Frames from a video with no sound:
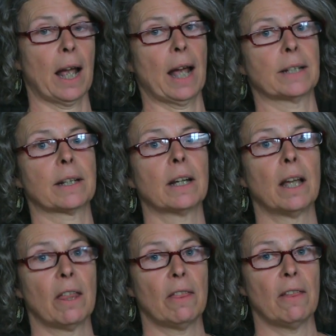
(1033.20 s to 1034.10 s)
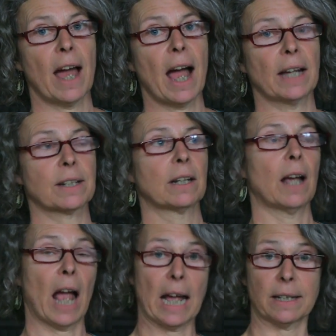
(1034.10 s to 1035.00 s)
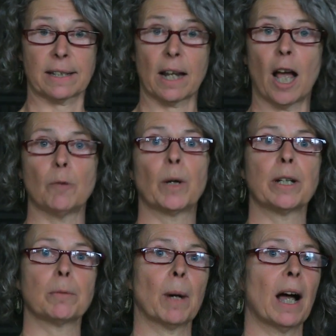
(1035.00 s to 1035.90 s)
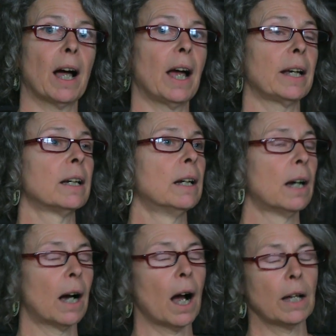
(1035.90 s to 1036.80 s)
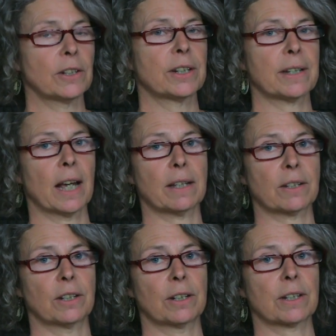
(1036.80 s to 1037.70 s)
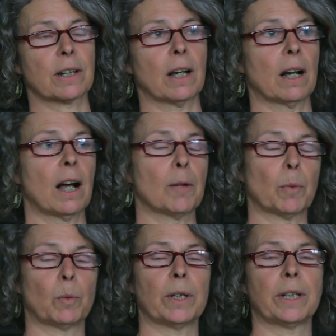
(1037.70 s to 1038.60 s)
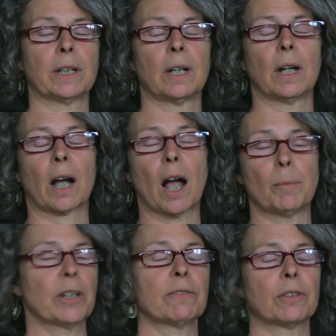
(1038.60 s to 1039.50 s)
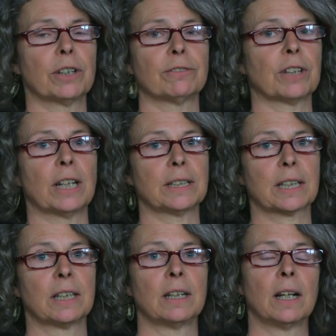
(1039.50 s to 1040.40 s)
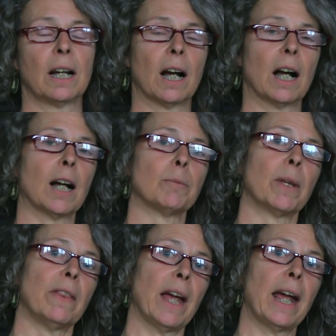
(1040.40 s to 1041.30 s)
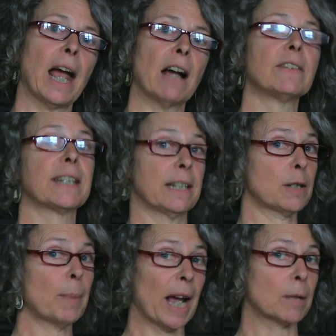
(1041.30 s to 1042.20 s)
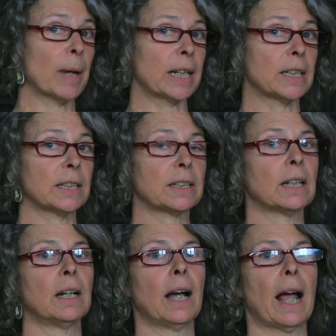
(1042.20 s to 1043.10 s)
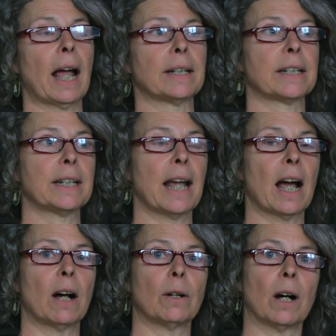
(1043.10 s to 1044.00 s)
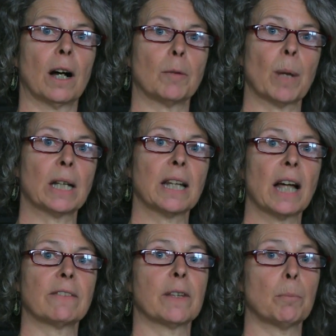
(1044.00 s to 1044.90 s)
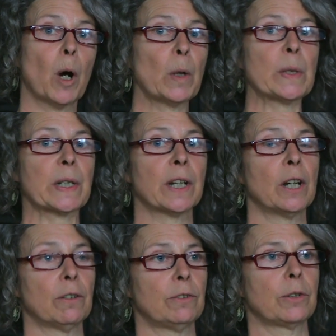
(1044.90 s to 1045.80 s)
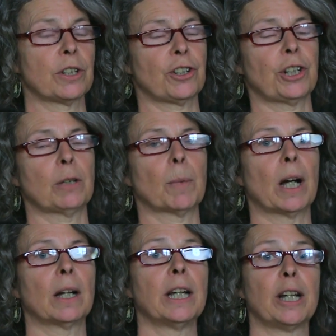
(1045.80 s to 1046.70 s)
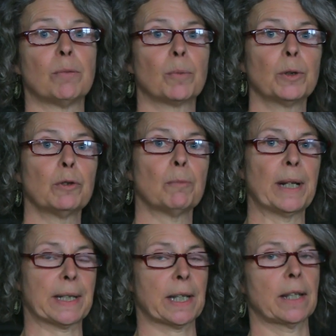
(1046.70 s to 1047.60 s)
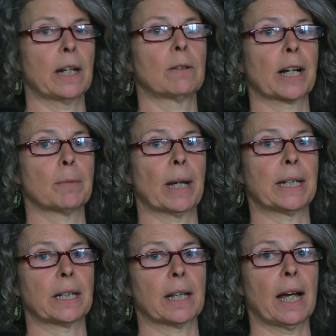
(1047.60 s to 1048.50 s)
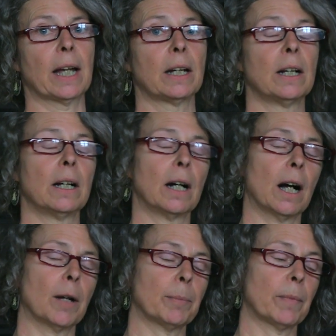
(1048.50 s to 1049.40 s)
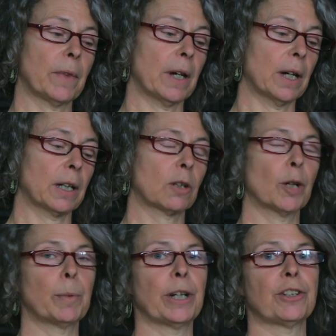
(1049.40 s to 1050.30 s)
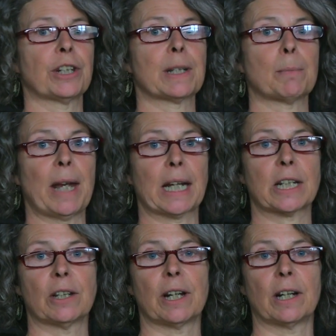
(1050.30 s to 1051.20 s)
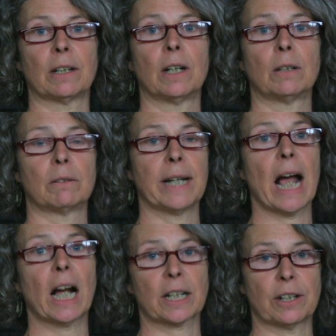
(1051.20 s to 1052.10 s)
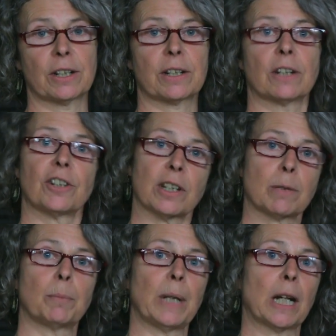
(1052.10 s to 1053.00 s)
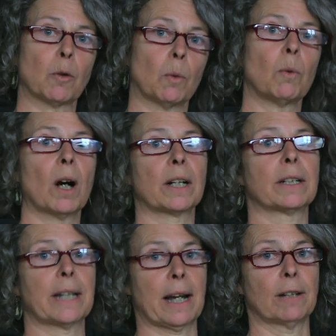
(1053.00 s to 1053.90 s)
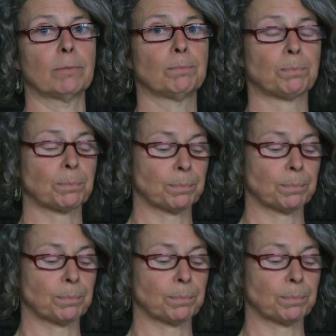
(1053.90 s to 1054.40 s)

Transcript: and that as time went by, other disasters um, would come to the forefront. Um, they have since backpedaled, and now um, a lot of the post Fukushima improvements that they're recommending that um, the corporations make to their reactors are just being watered down.